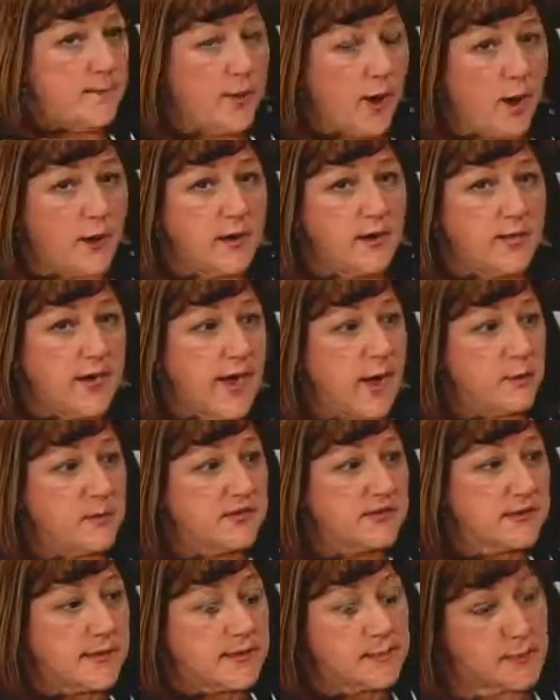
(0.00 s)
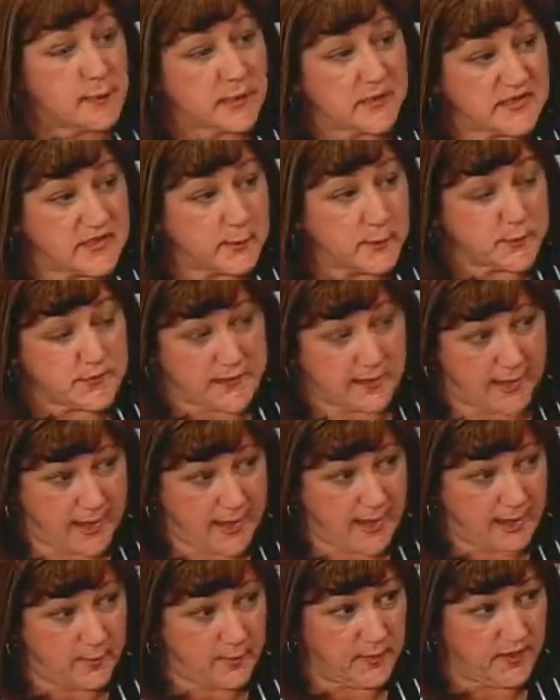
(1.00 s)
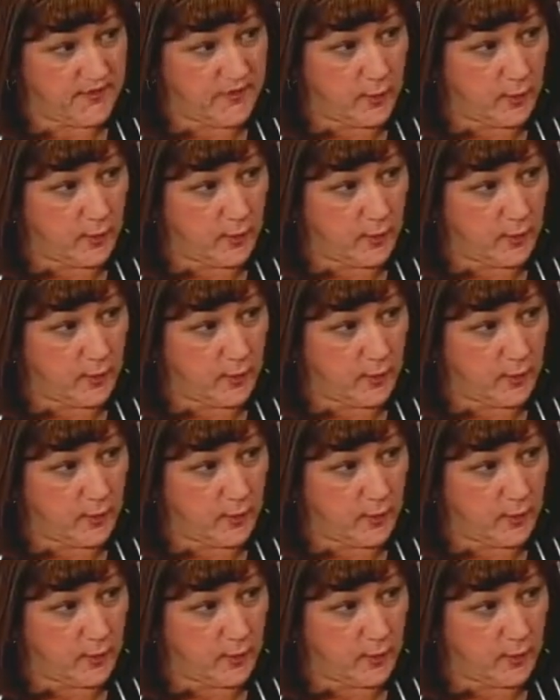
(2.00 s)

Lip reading: part of that was the Principals Academy, if you